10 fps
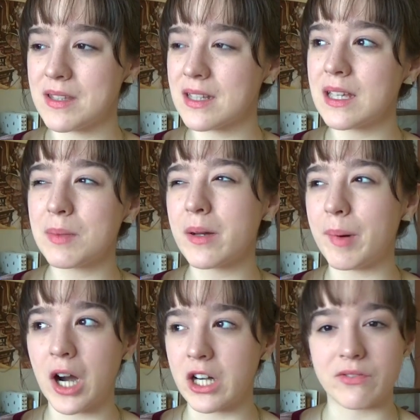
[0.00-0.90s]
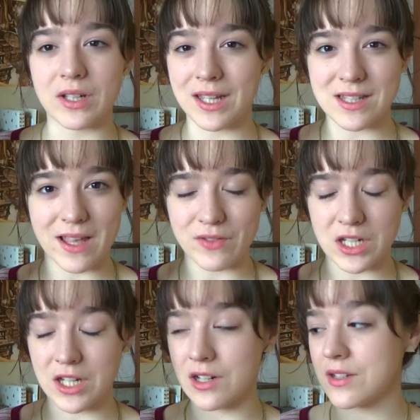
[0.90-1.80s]
basically been apart for like
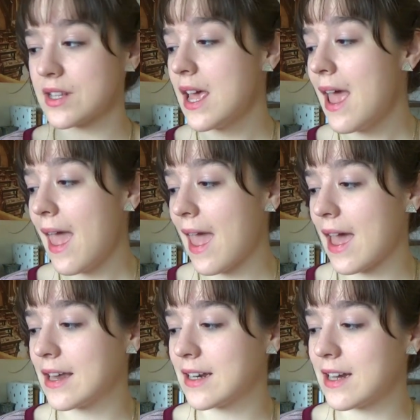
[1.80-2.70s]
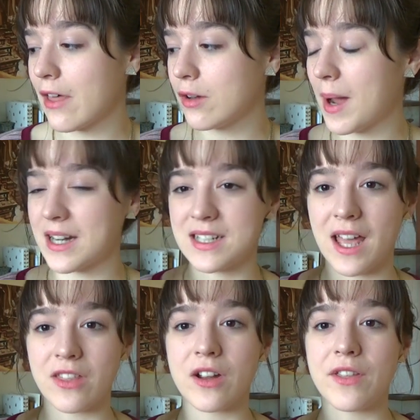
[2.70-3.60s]
7 years, and now they're back
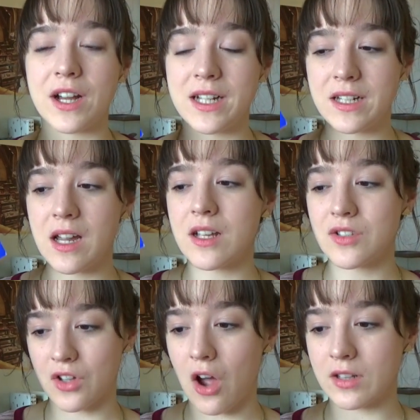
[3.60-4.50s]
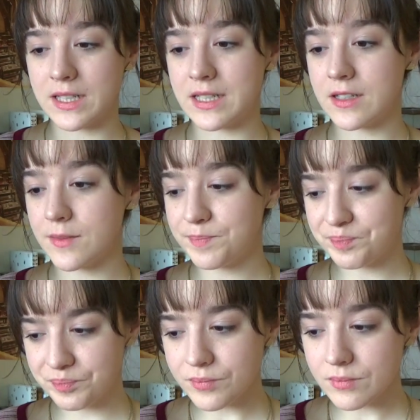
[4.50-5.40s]
together. They're in Scotland.
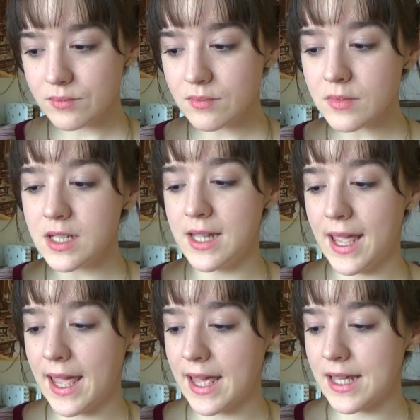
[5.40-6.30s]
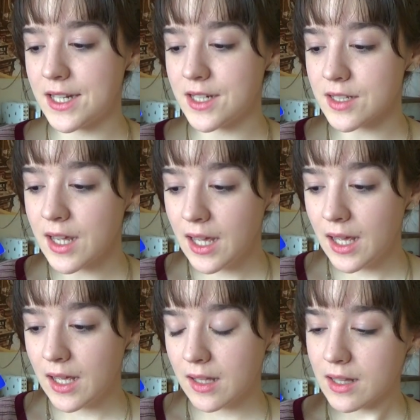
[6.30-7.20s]
And
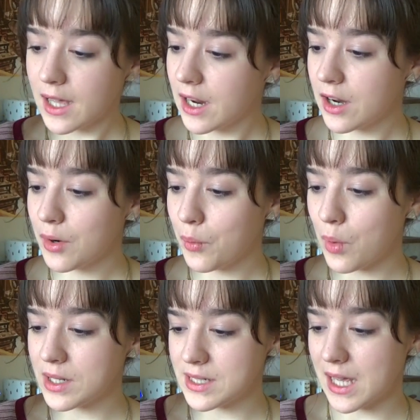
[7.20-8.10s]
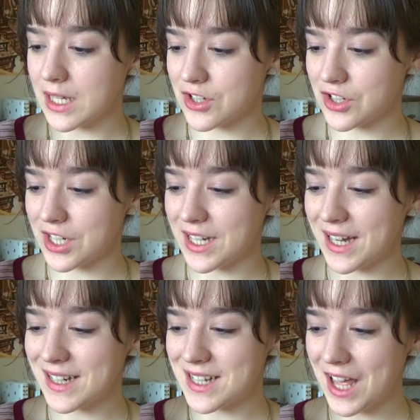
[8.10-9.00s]
Claire, one day,
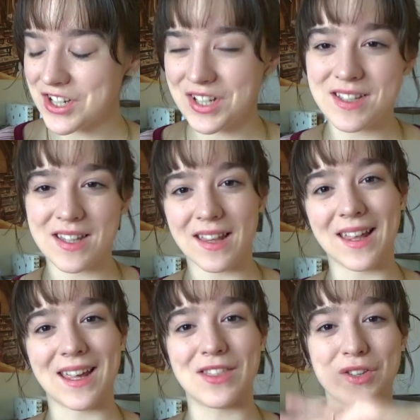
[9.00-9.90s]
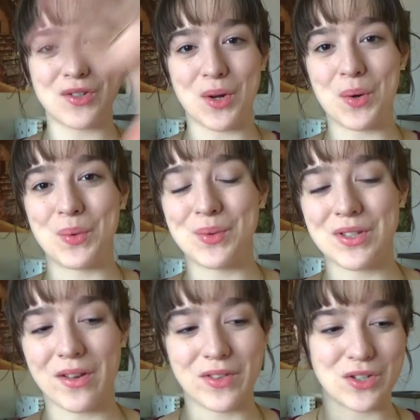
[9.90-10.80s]
she touches like the
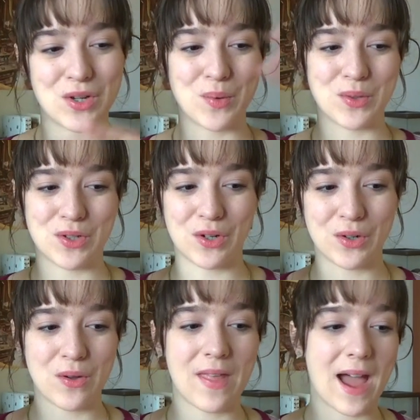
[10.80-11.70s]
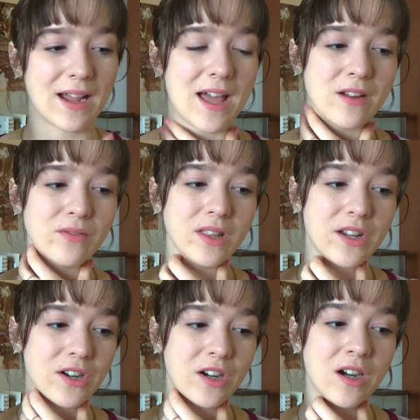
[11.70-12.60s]
stones of the stone circle that kind of
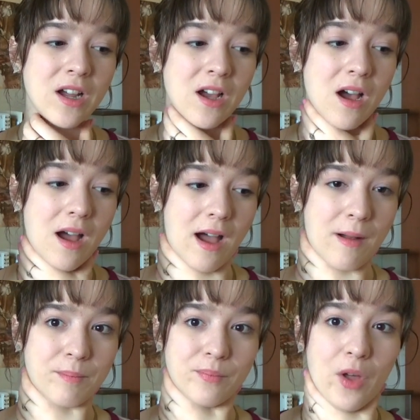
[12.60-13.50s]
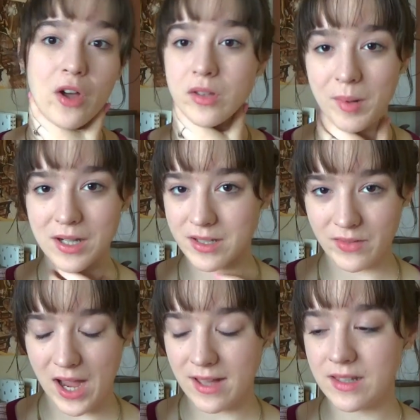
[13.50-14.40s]
litter all the parts
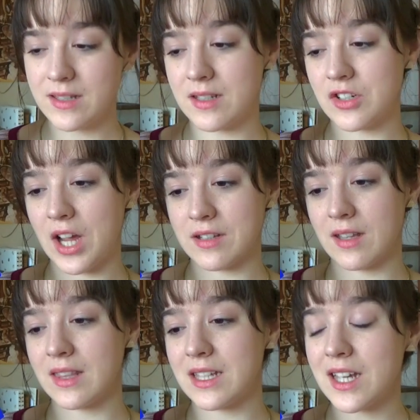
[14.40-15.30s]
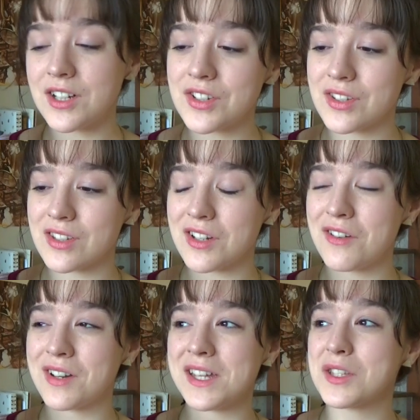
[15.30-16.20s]
of the Highlands. She accidentally touches a
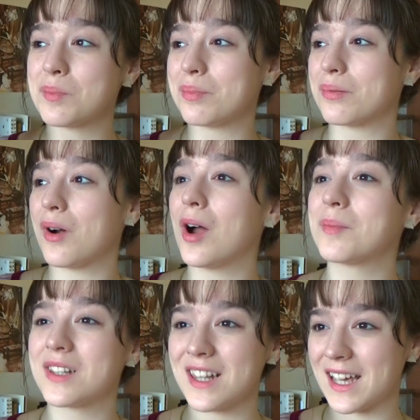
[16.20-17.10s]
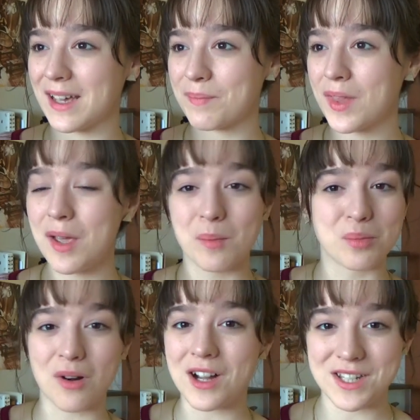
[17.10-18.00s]
stone and is promptly
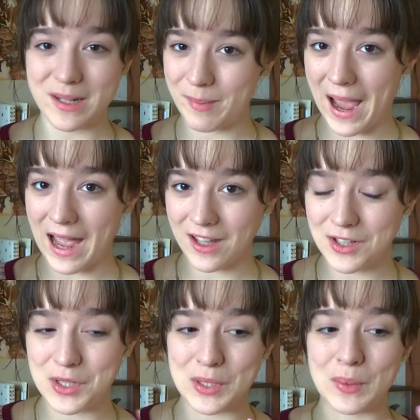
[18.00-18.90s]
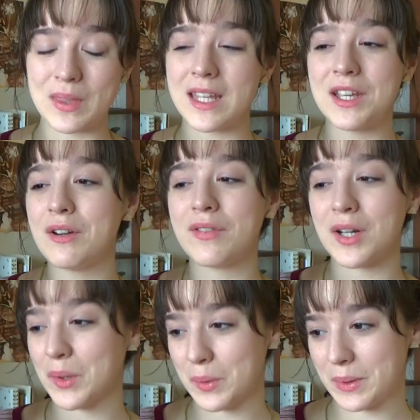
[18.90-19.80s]
brought back to the year of
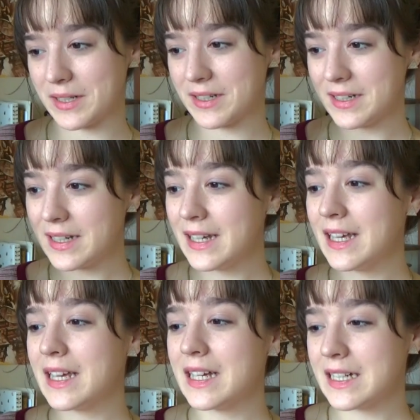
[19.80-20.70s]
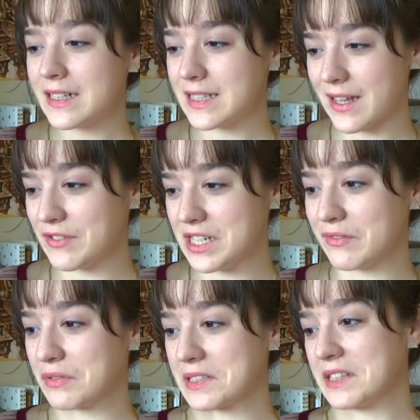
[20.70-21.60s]
our Lord,
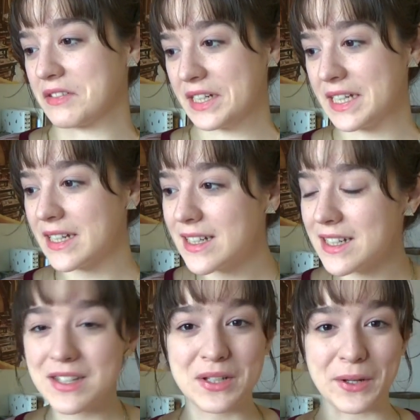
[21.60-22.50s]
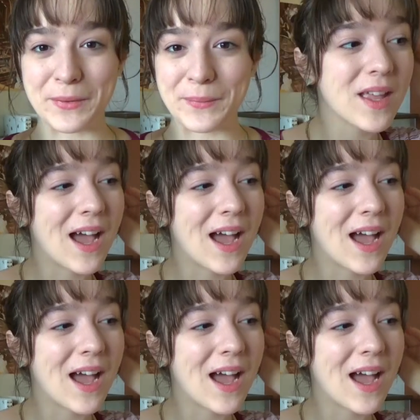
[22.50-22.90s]
1743. So